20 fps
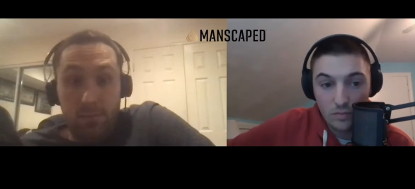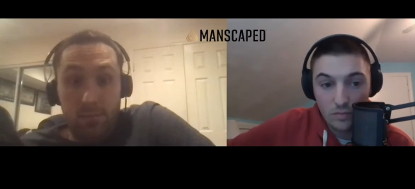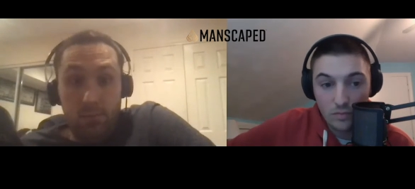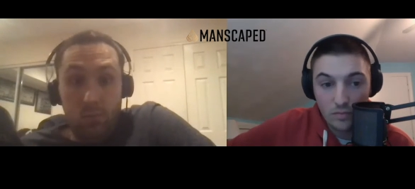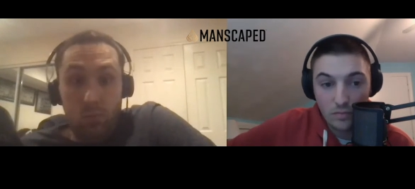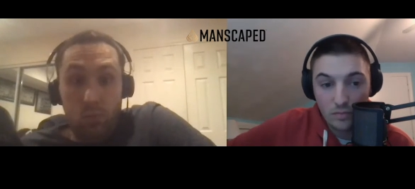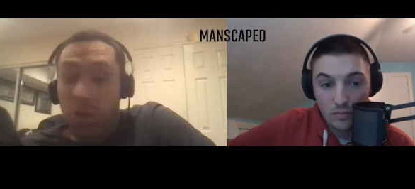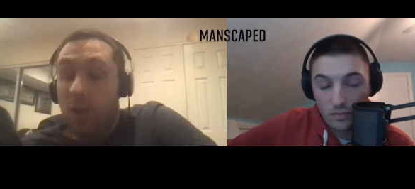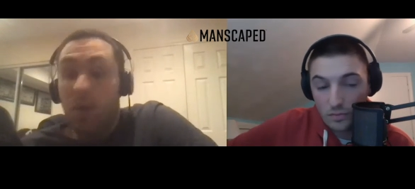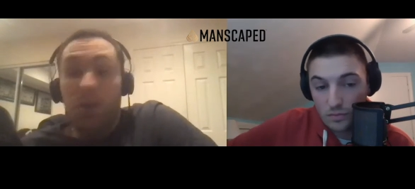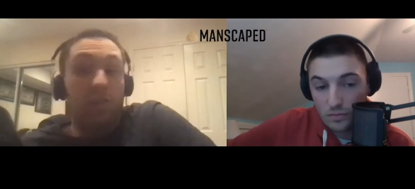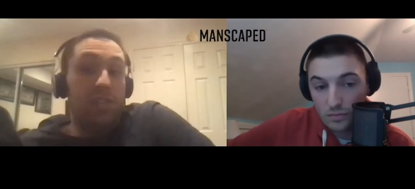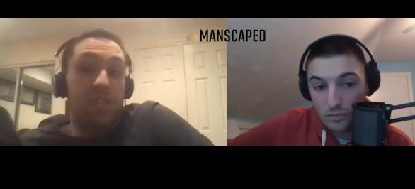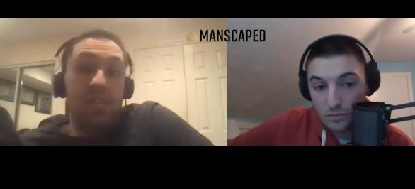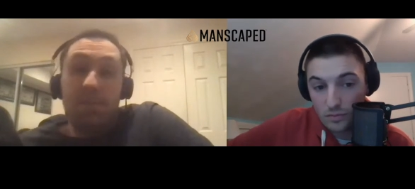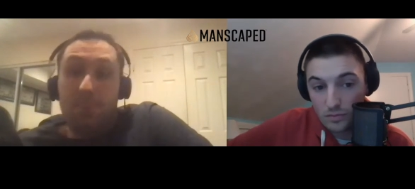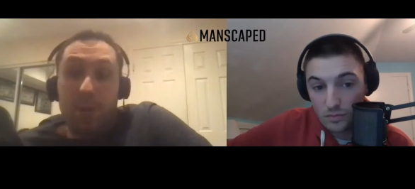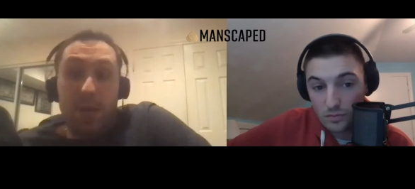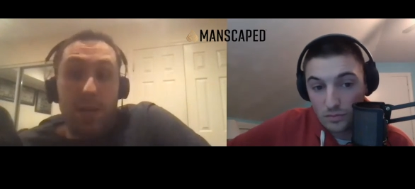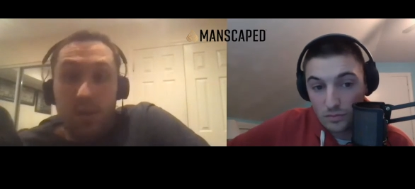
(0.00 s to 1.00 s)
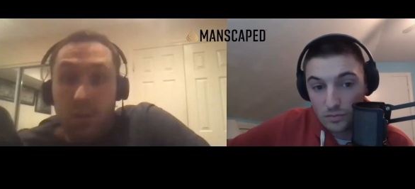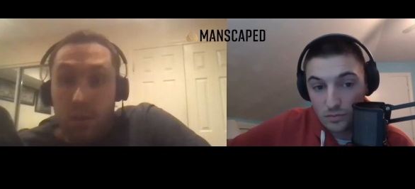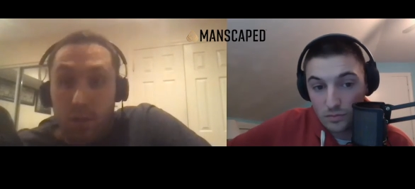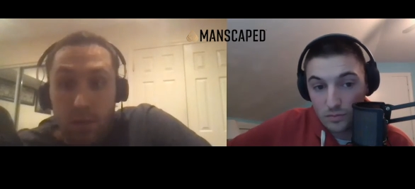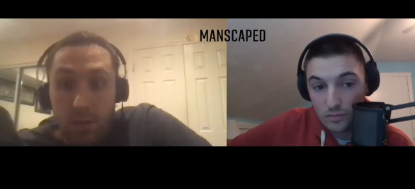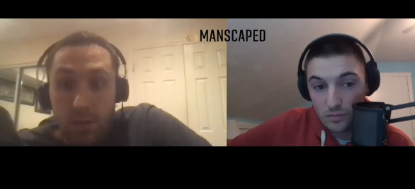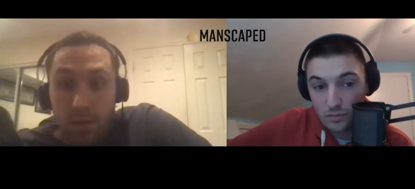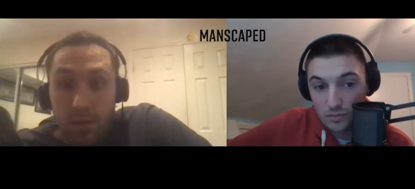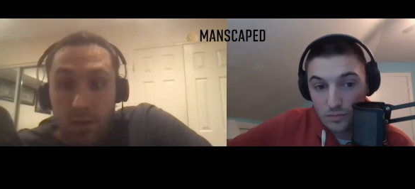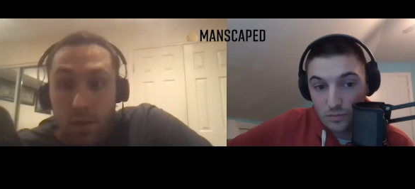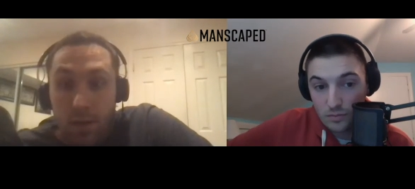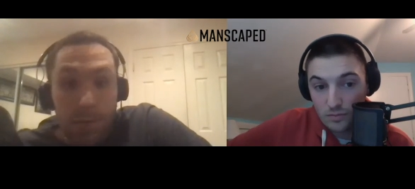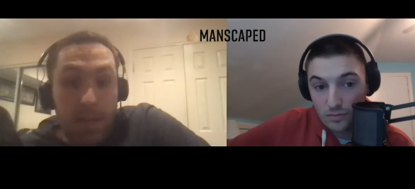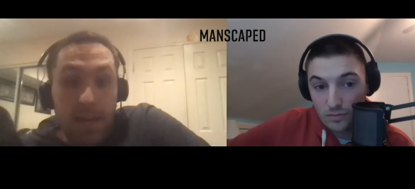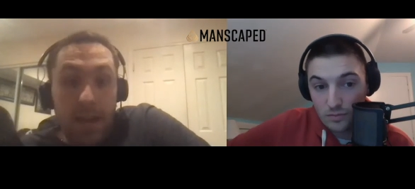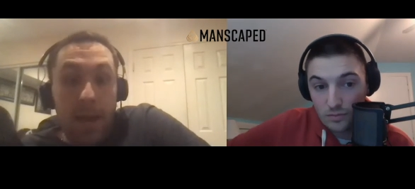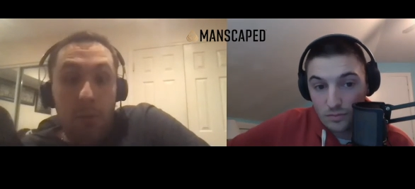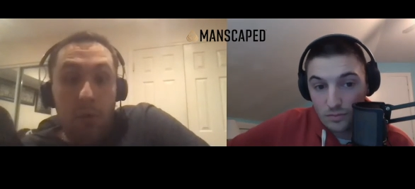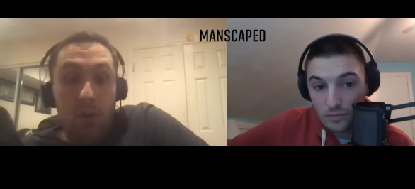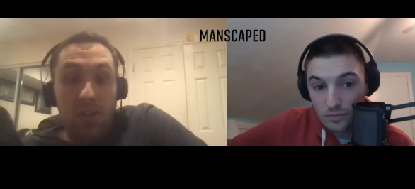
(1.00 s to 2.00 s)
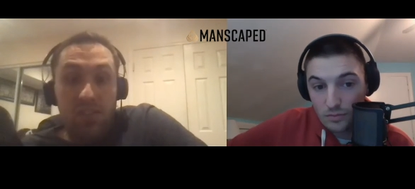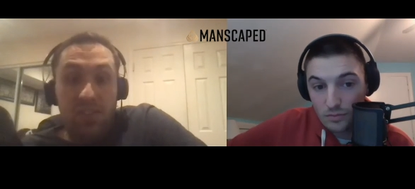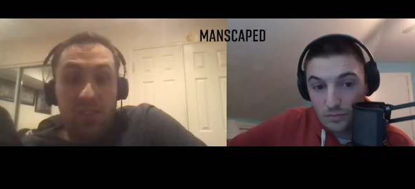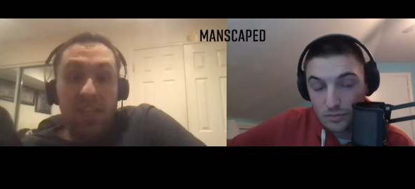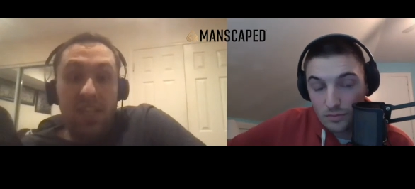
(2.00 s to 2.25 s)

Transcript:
Speaker 1: where has he been? I mean, I want to see